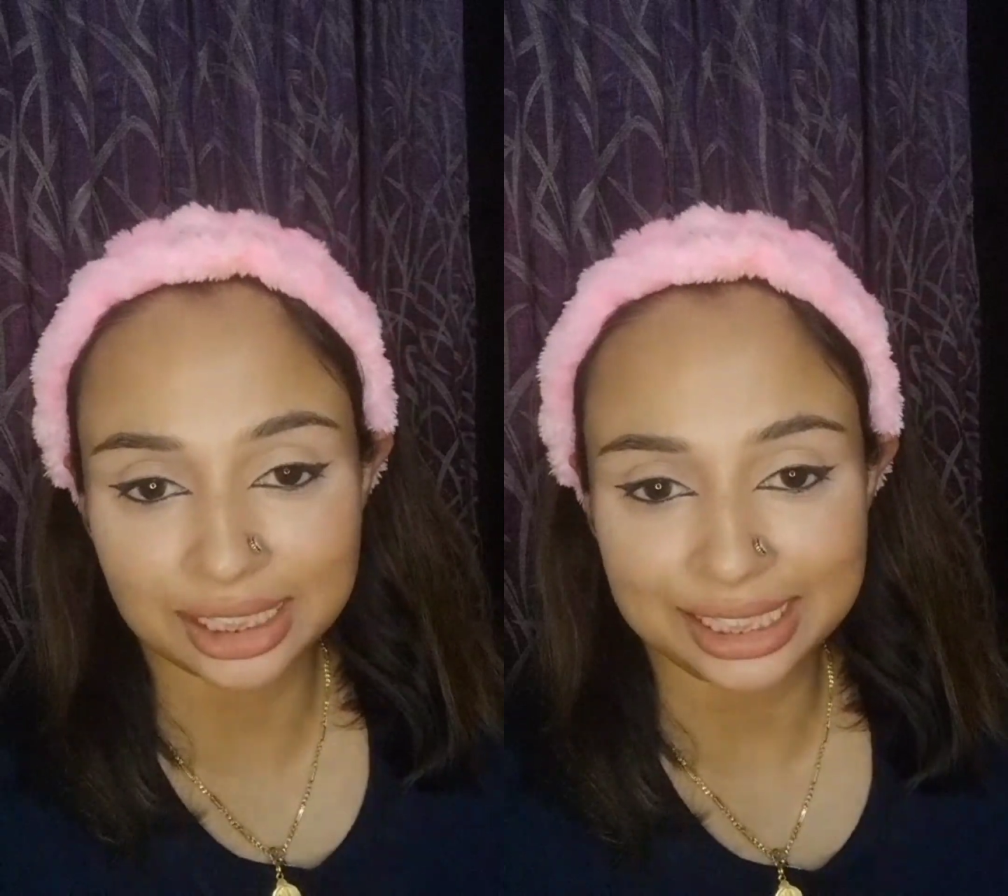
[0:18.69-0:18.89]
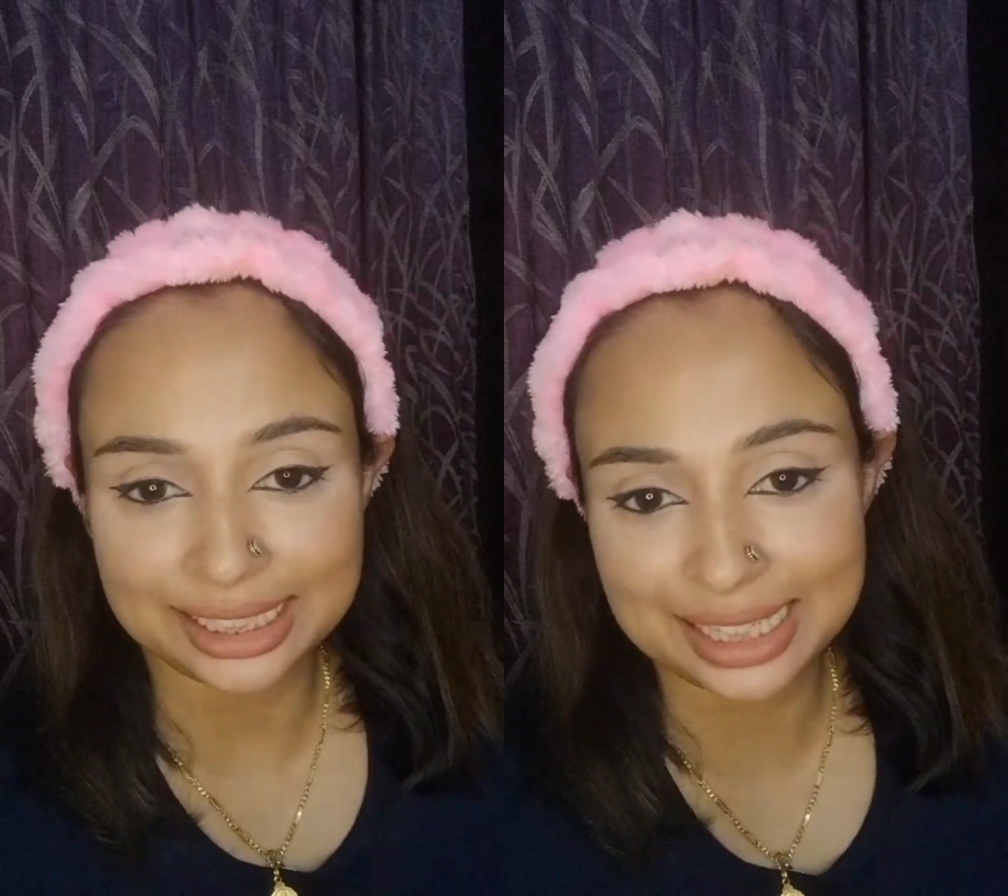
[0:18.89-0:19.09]

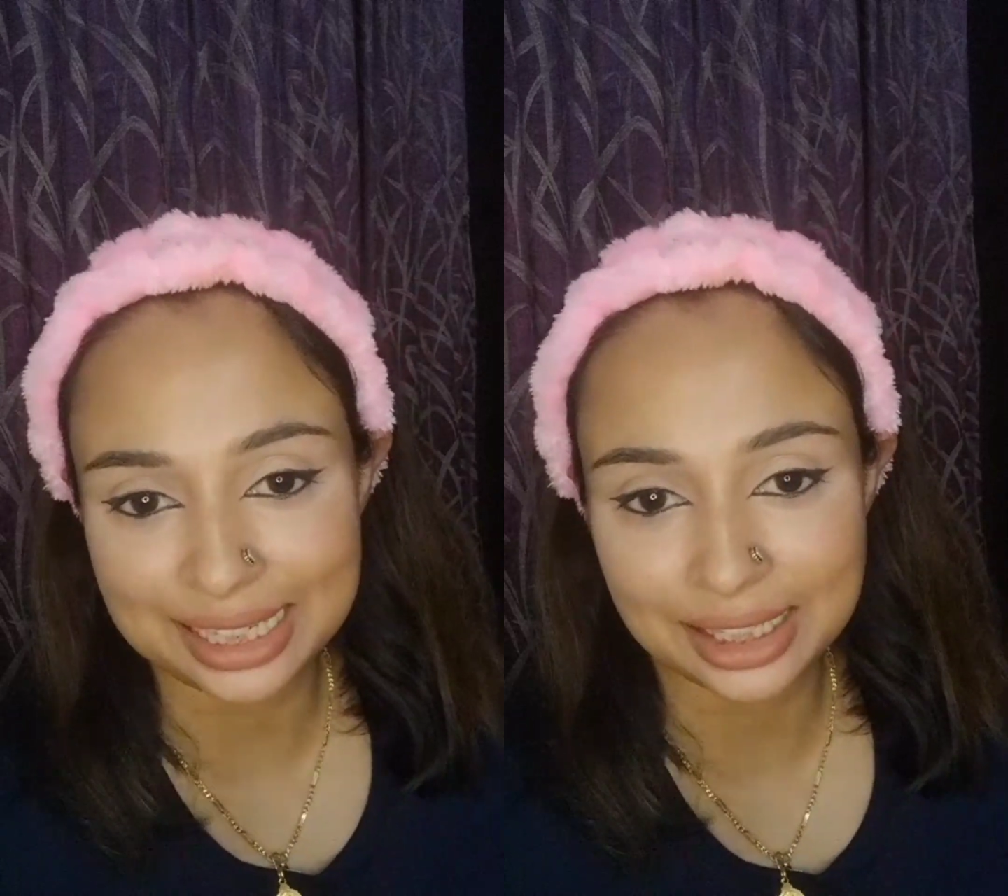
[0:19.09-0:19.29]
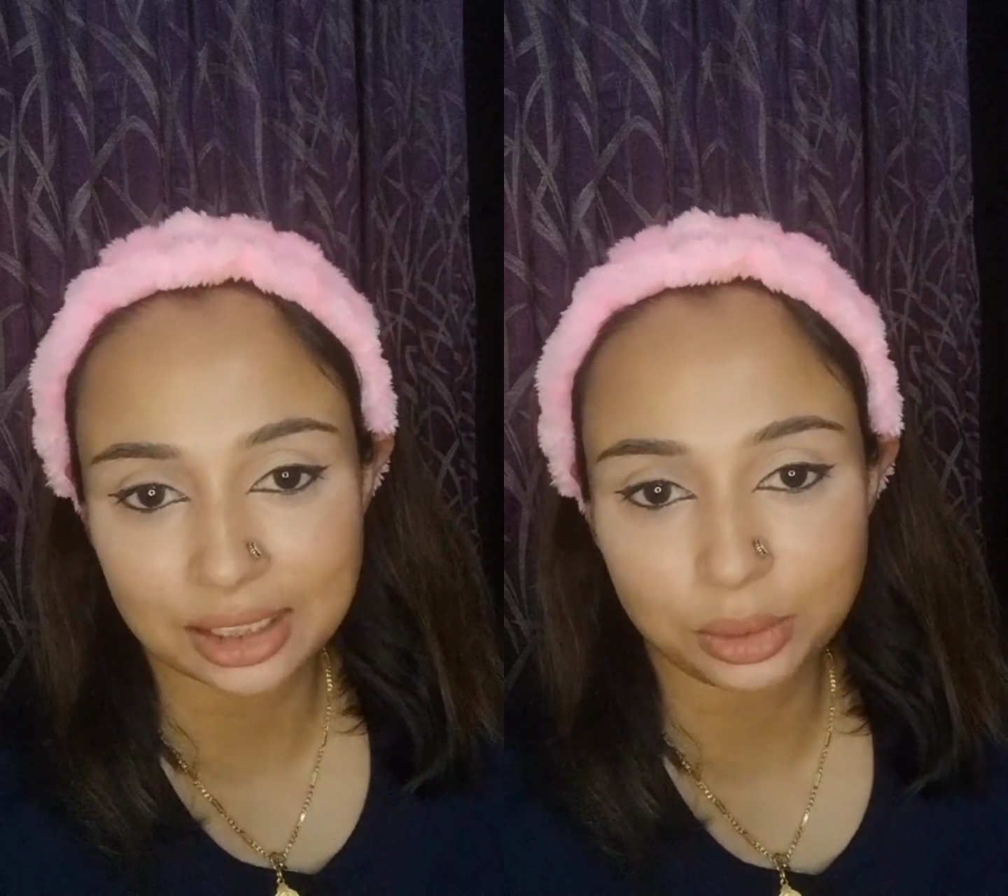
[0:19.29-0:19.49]
It
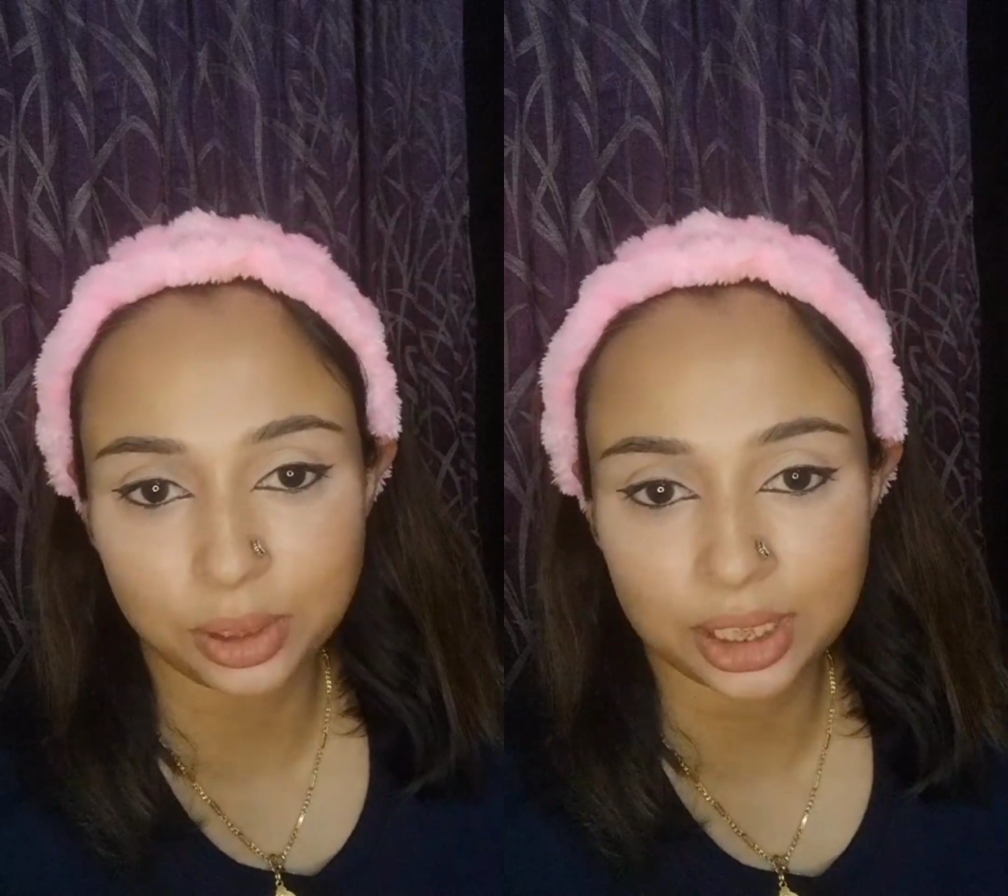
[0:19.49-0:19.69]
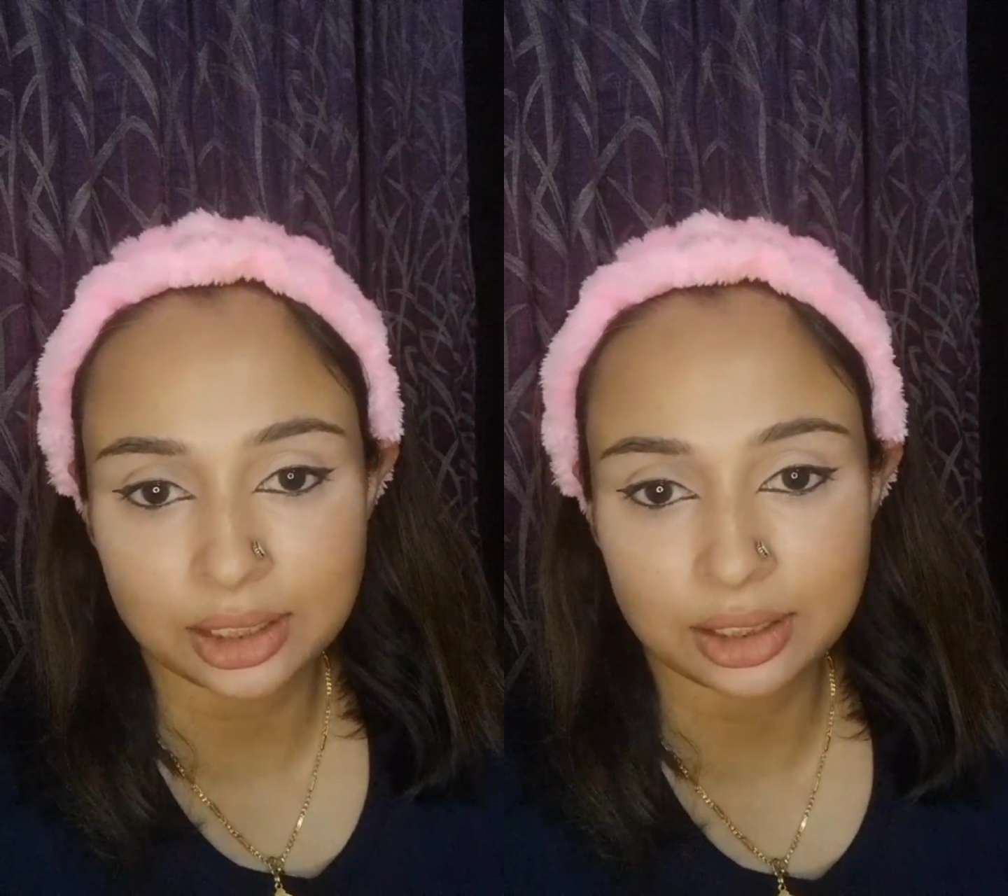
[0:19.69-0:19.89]
is
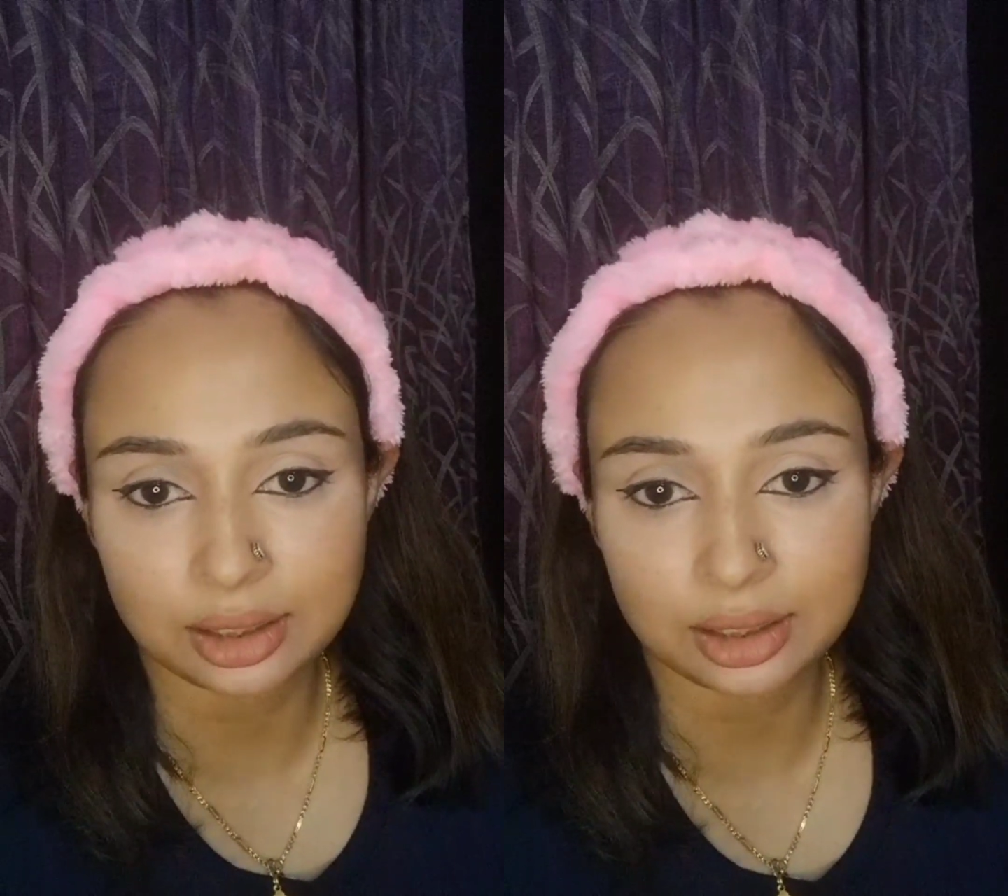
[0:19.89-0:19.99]
quite